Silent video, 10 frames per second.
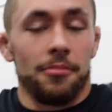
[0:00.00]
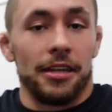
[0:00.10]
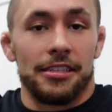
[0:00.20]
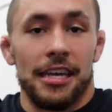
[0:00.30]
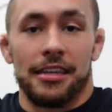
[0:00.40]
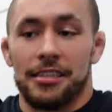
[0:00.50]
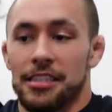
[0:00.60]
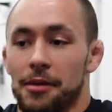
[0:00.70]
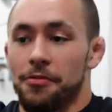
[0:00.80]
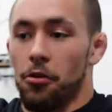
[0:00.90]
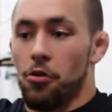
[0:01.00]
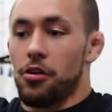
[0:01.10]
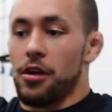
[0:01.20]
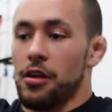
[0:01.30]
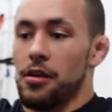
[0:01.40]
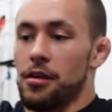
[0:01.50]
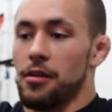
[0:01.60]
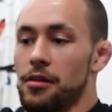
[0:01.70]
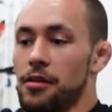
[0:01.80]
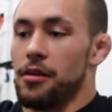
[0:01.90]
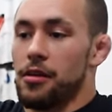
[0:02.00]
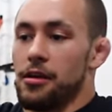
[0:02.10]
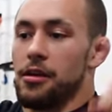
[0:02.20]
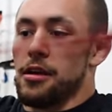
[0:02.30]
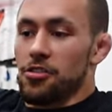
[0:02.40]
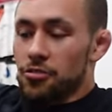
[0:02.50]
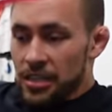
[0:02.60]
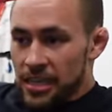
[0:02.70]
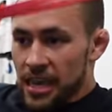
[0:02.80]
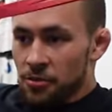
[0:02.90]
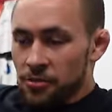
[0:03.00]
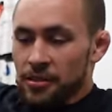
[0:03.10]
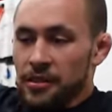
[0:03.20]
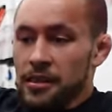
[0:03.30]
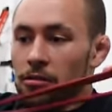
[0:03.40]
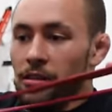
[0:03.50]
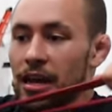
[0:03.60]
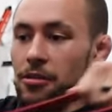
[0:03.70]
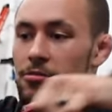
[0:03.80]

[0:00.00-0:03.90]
by taking a step forward. Do it again with a little lighter